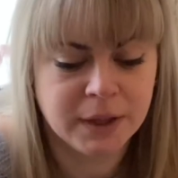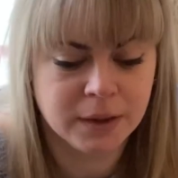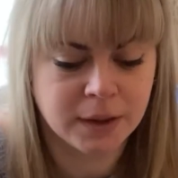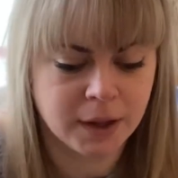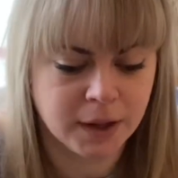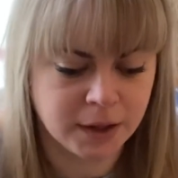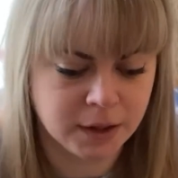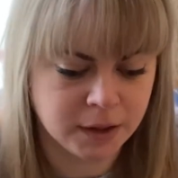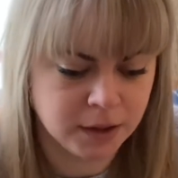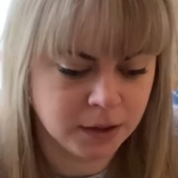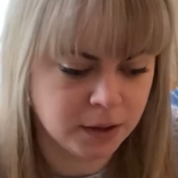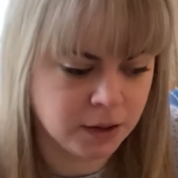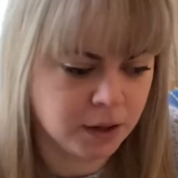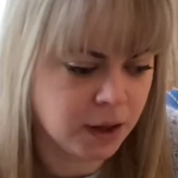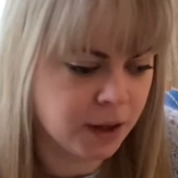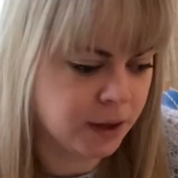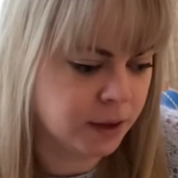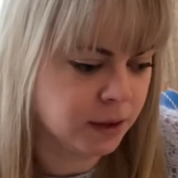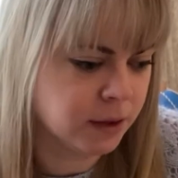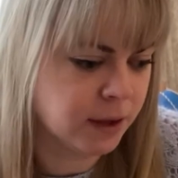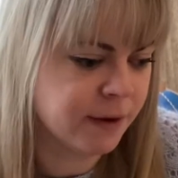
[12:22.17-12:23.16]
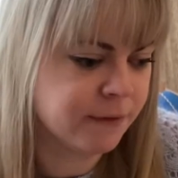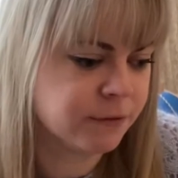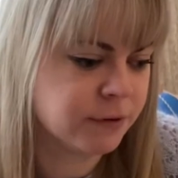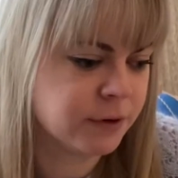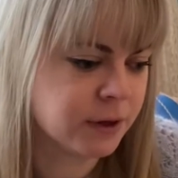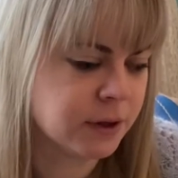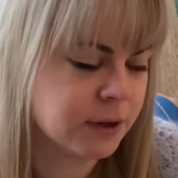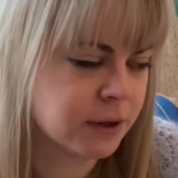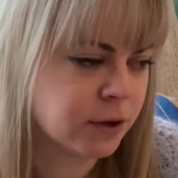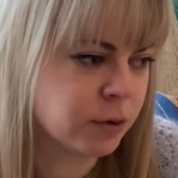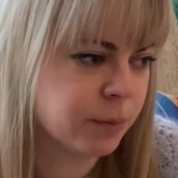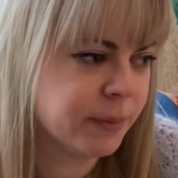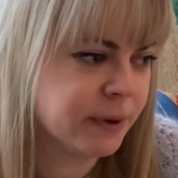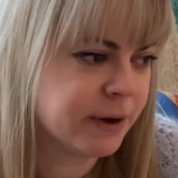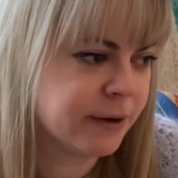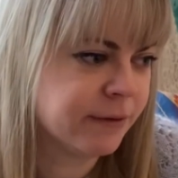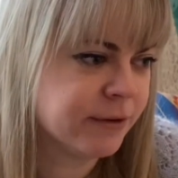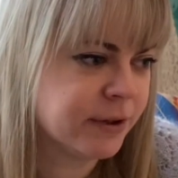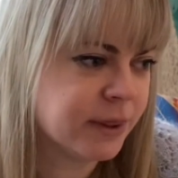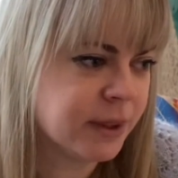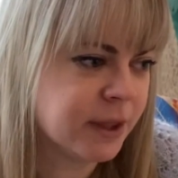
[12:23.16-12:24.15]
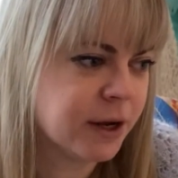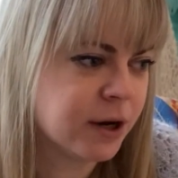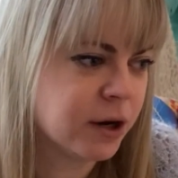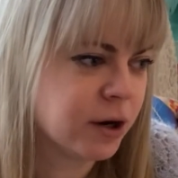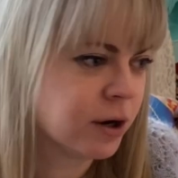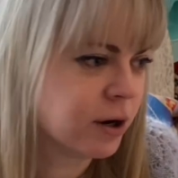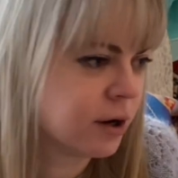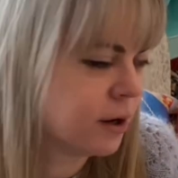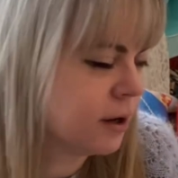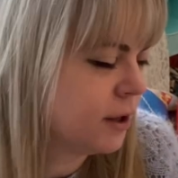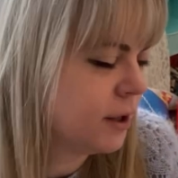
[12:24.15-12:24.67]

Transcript: Like, I left a little bit of it there